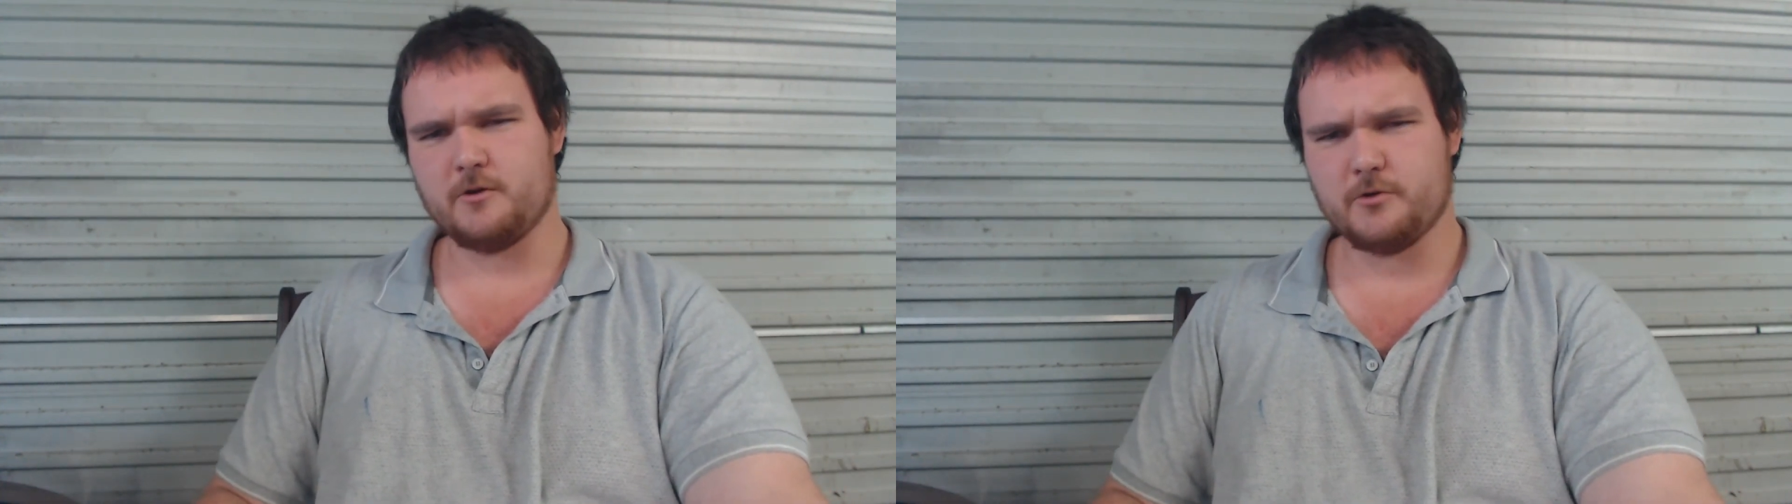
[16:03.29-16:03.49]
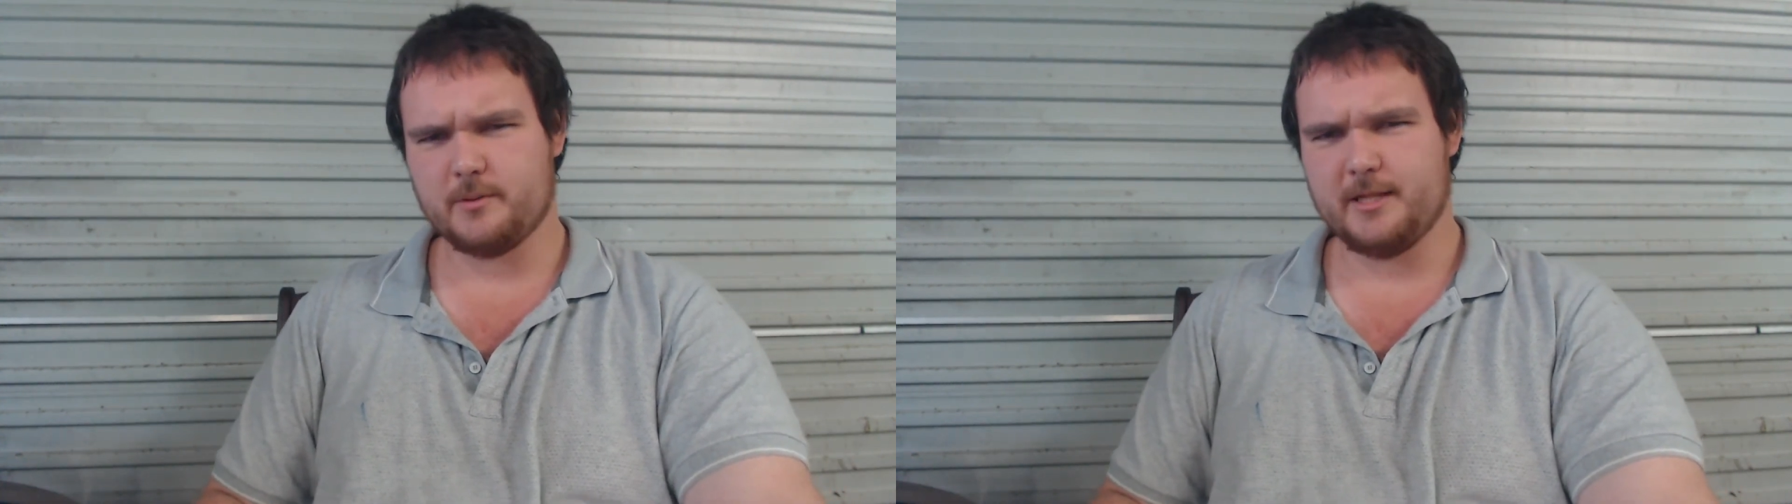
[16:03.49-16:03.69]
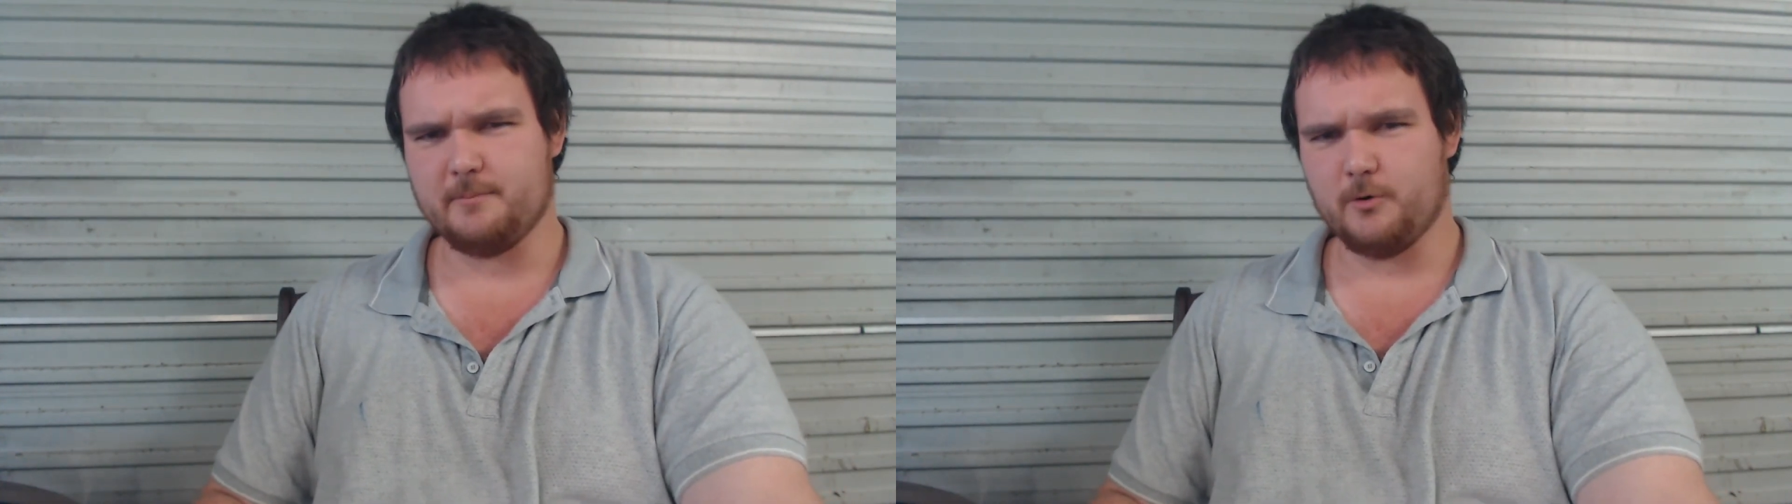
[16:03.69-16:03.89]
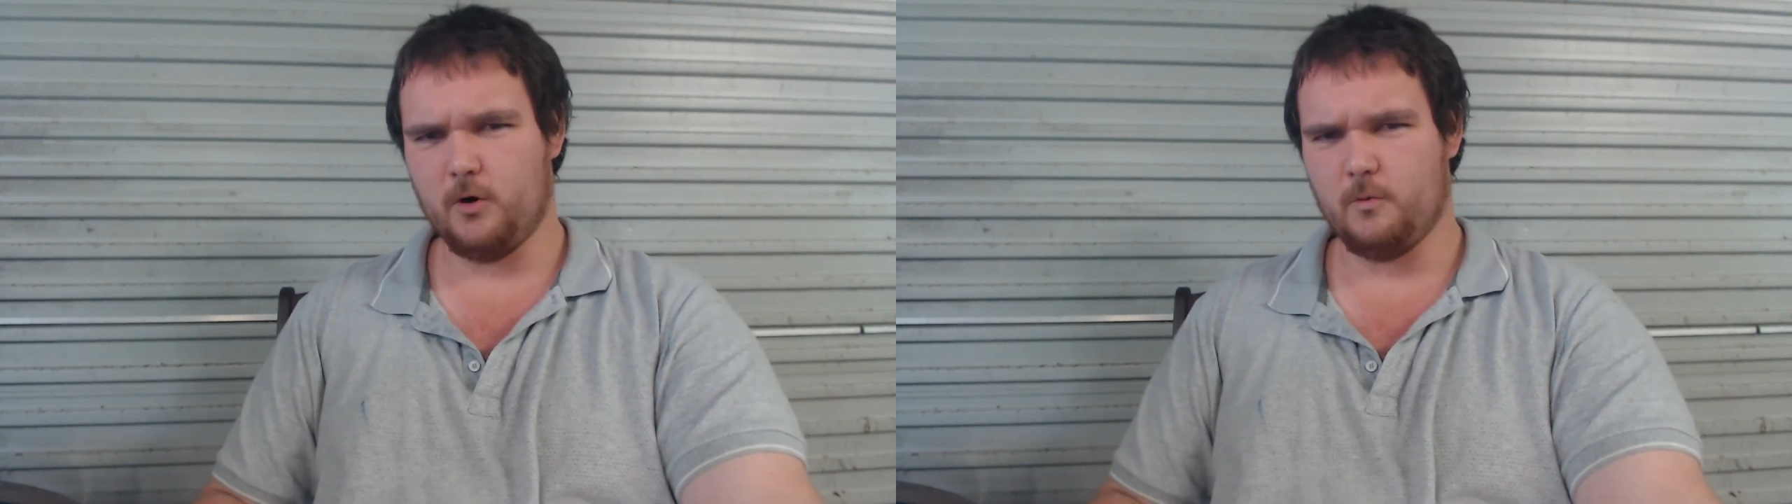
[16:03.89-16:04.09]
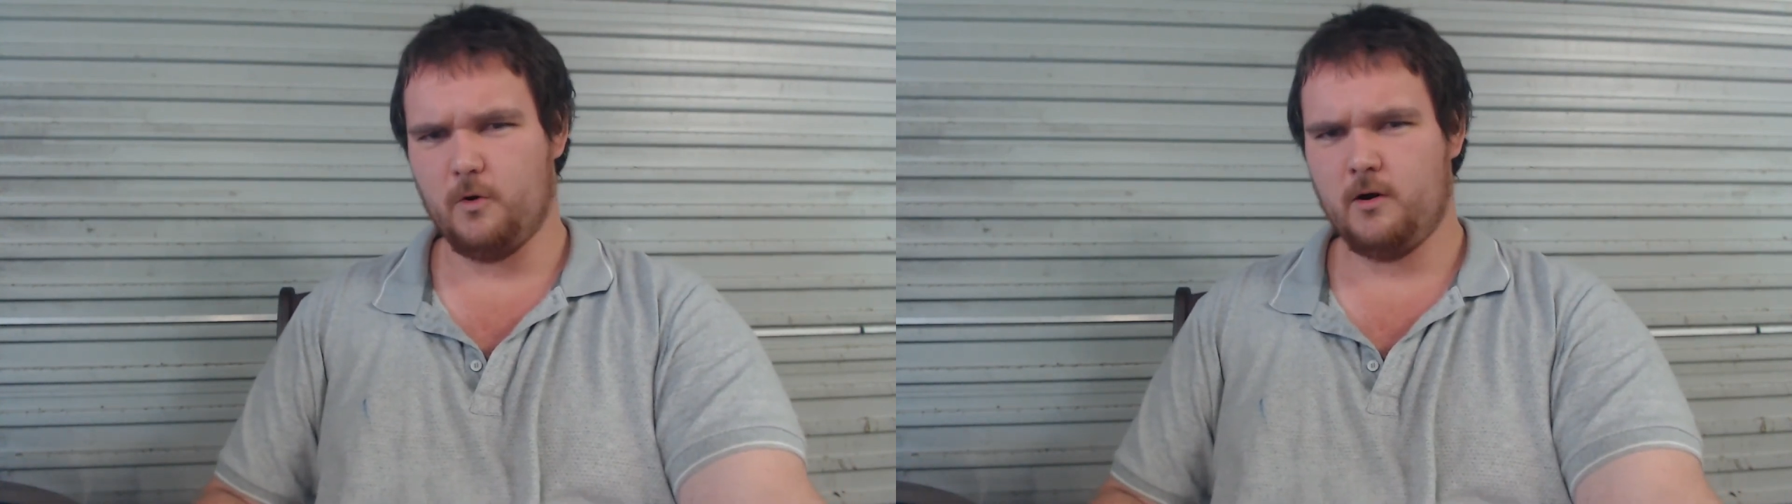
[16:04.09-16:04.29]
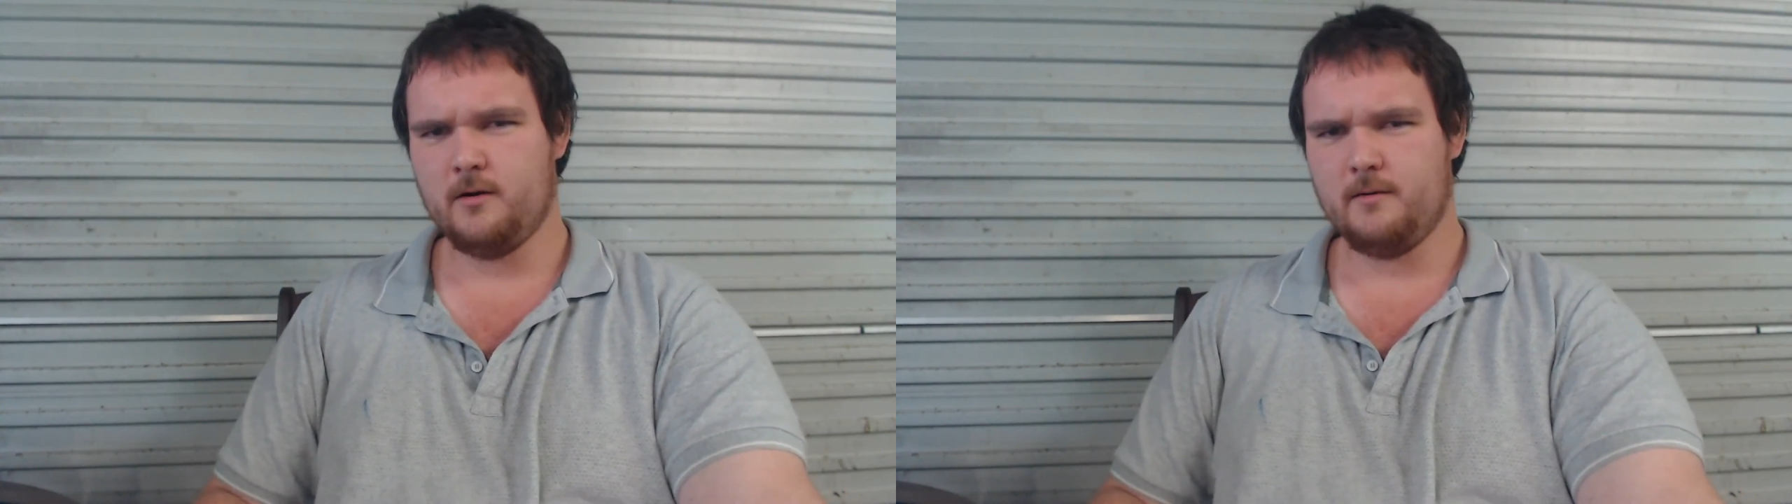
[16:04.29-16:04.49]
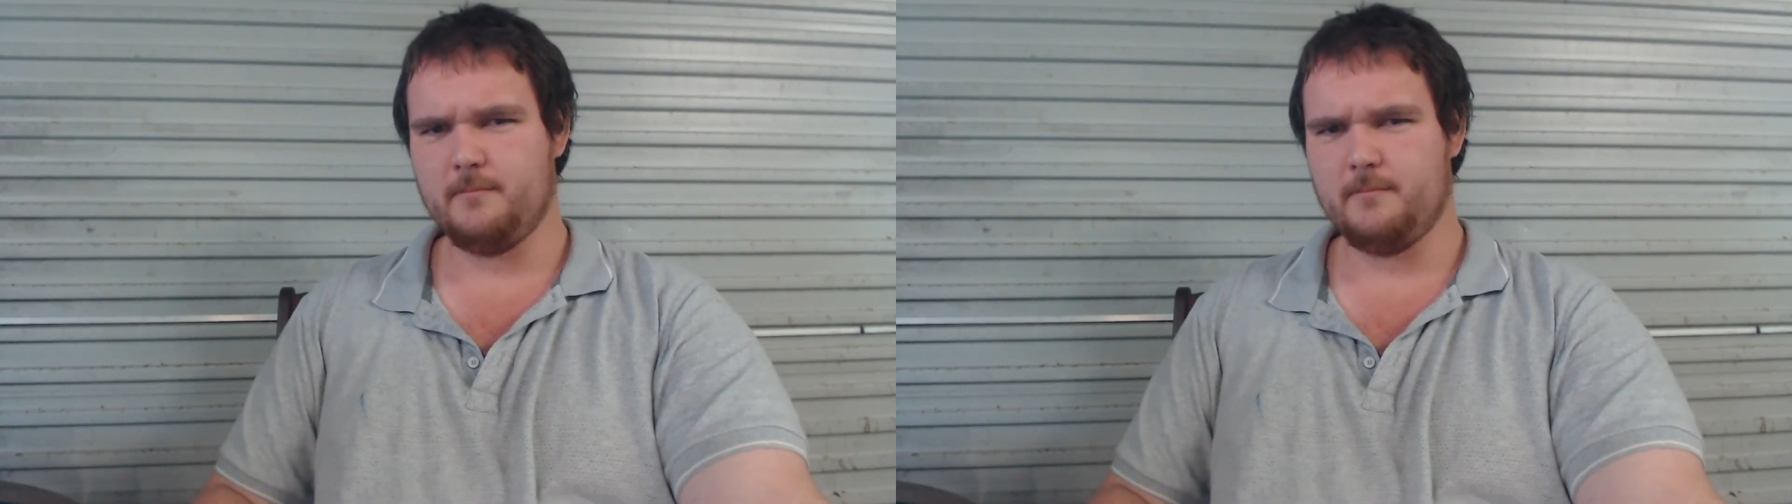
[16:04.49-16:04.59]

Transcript: going to talk about the Boer War,